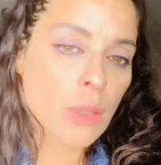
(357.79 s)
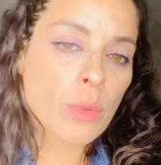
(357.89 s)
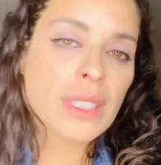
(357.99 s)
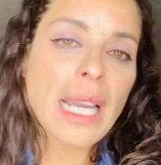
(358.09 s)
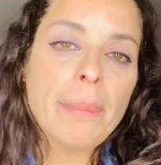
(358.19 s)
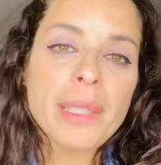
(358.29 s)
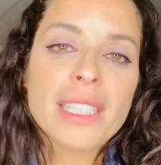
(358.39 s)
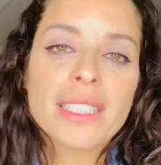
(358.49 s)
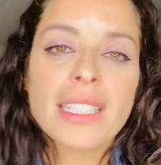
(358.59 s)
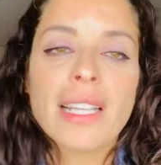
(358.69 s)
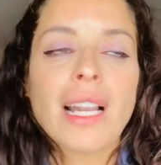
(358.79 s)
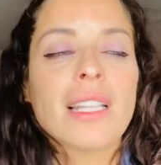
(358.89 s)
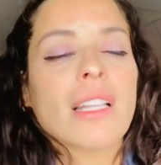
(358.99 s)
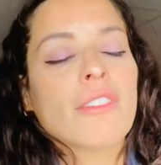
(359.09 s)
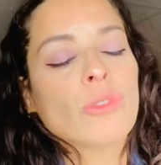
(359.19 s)
With that being said, I
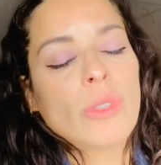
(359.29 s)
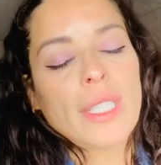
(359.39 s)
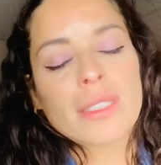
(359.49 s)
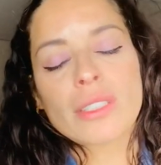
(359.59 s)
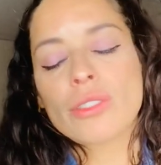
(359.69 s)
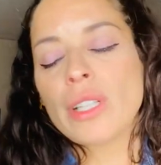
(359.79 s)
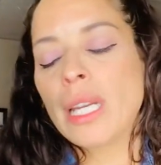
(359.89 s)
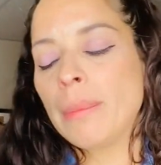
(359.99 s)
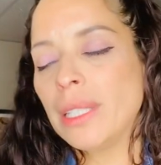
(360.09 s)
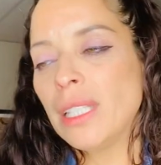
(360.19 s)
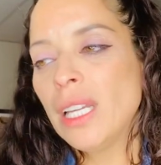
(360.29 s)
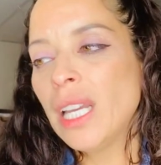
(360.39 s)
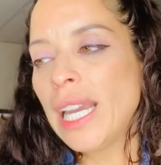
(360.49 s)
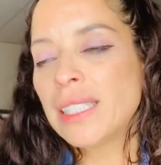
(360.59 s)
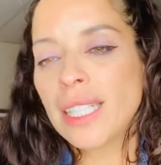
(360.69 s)
love you, Instagram,
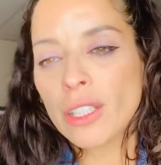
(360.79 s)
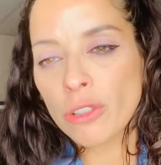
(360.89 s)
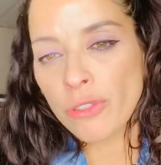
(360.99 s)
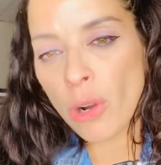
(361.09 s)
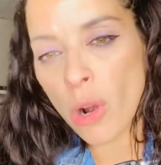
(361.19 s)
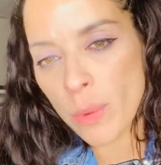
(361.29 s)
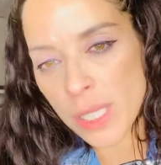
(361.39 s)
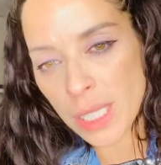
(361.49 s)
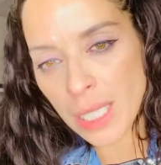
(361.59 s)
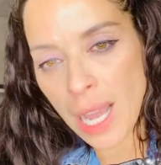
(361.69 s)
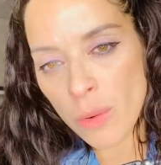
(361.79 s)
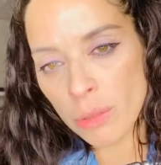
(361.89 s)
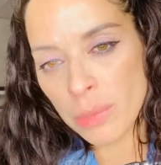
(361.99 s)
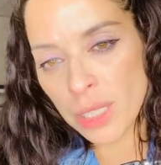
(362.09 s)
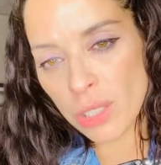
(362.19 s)
and thank you for always
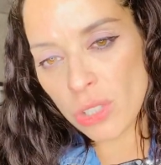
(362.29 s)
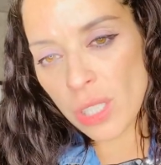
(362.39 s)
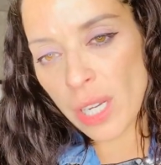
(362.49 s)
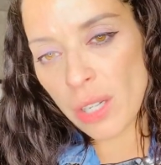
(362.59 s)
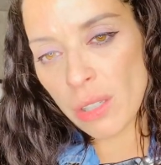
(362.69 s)
allowing me to share